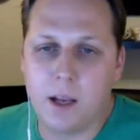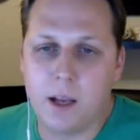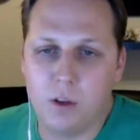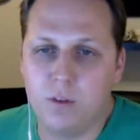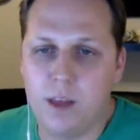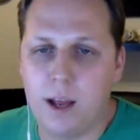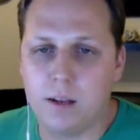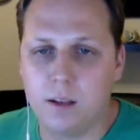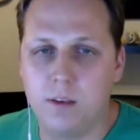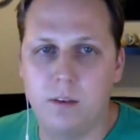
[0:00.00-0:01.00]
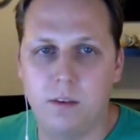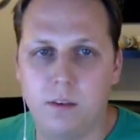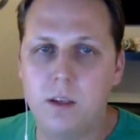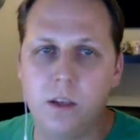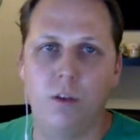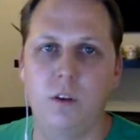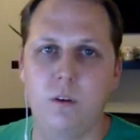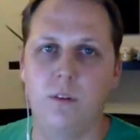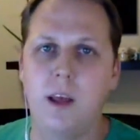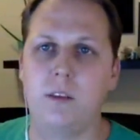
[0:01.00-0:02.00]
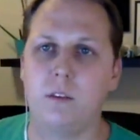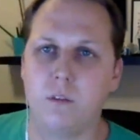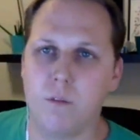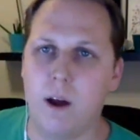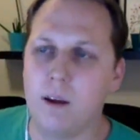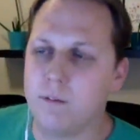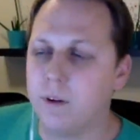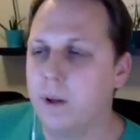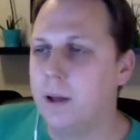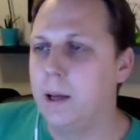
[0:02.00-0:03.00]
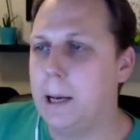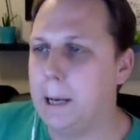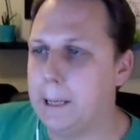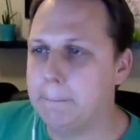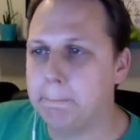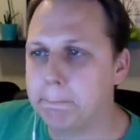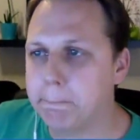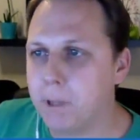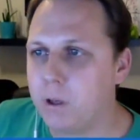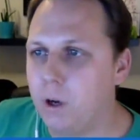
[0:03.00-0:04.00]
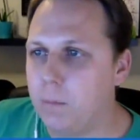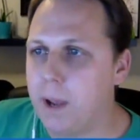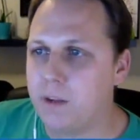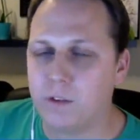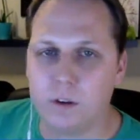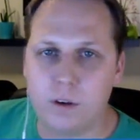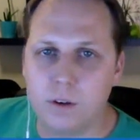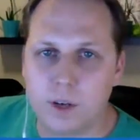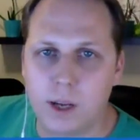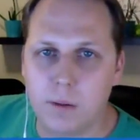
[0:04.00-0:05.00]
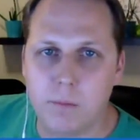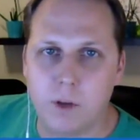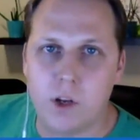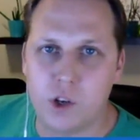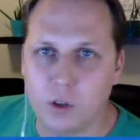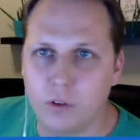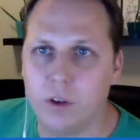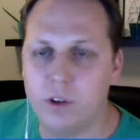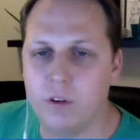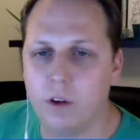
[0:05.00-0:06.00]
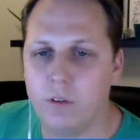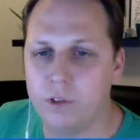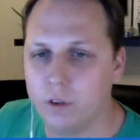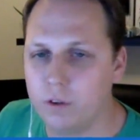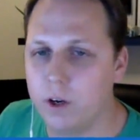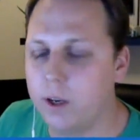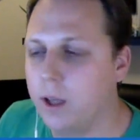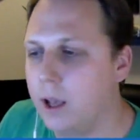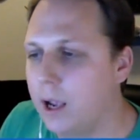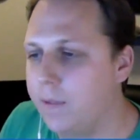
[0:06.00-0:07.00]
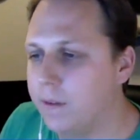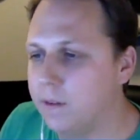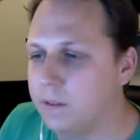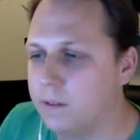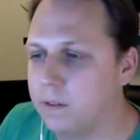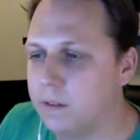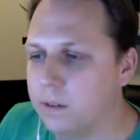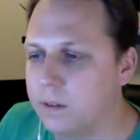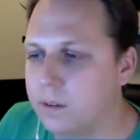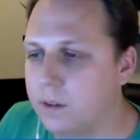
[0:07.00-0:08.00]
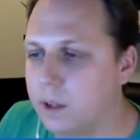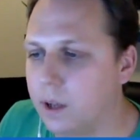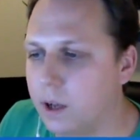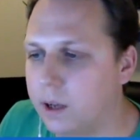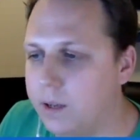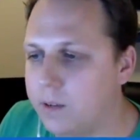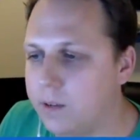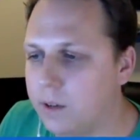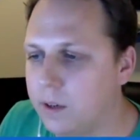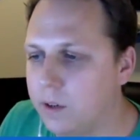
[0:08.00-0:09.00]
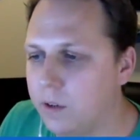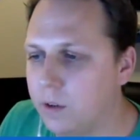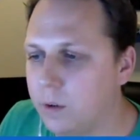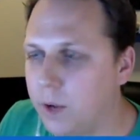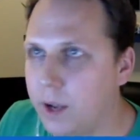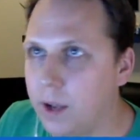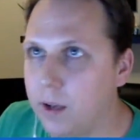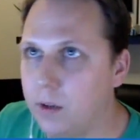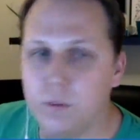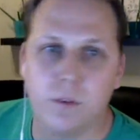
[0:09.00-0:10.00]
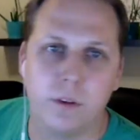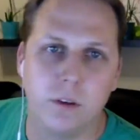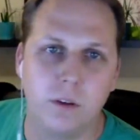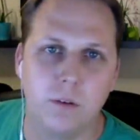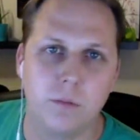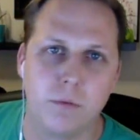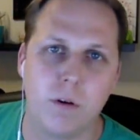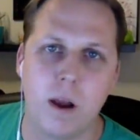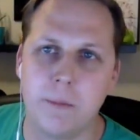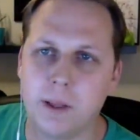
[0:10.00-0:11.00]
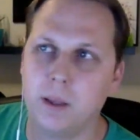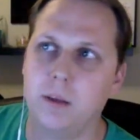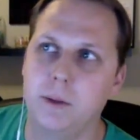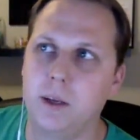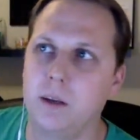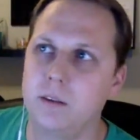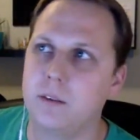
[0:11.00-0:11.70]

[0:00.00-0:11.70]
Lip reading: use that, continue to use that to derive, master and children of children, and this is necessary to do and useful to do programmatically because